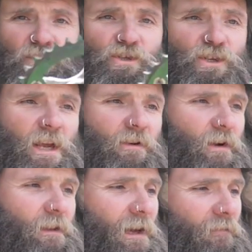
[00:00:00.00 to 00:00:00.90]
chain
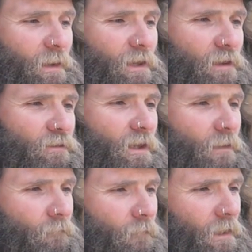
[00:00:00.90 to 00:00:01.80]
ring that I've been using
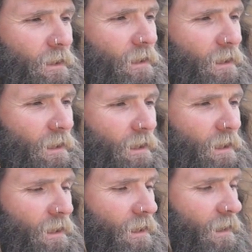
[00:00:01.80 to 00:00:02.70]

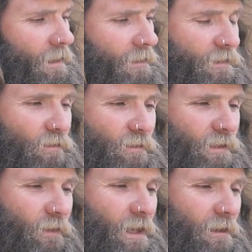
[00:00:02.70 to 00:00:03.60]
here is
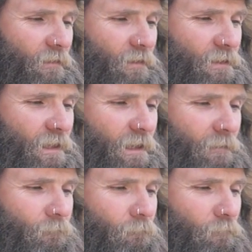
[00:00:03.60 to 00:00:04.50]
also an e13
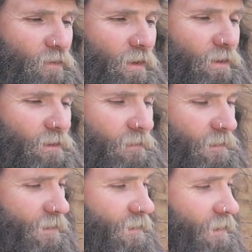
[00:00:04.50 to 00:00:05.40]
product.
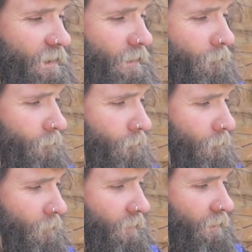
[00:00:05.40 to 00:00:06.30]
This is the
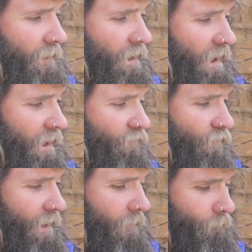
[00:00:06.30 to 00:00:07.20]
guide
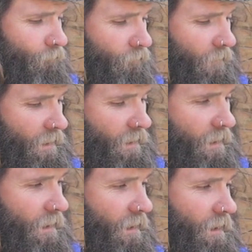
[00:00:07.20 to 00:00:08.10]
ring,
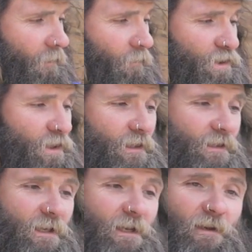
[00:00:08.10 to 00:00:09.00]
which you can
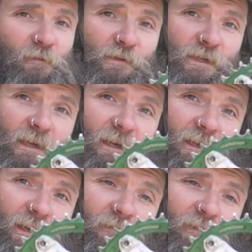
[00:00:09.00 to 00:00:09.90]
see comes
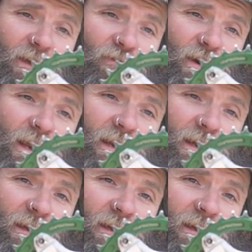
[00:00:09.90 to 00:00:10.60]
in a lovely green